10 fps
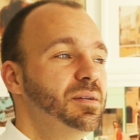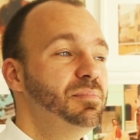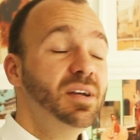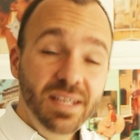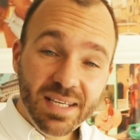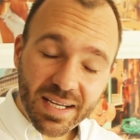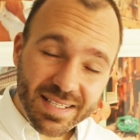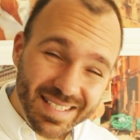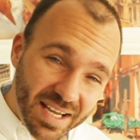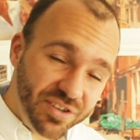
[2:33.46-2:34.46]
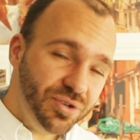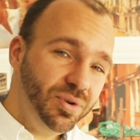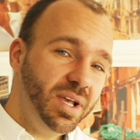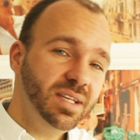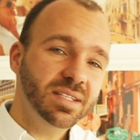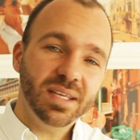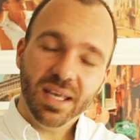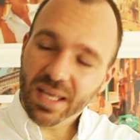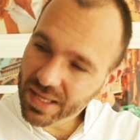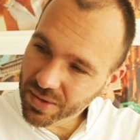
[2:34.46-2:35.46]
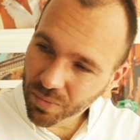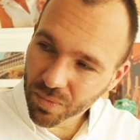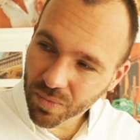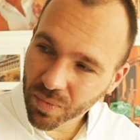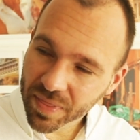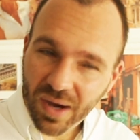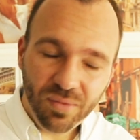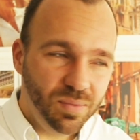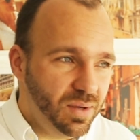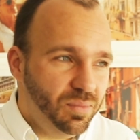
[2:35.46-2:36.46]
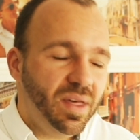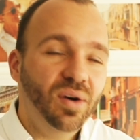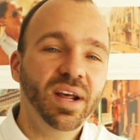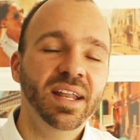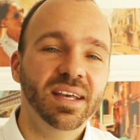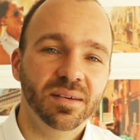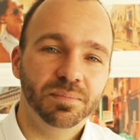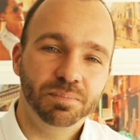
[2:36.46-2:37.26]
But he got 10 shootings without we without any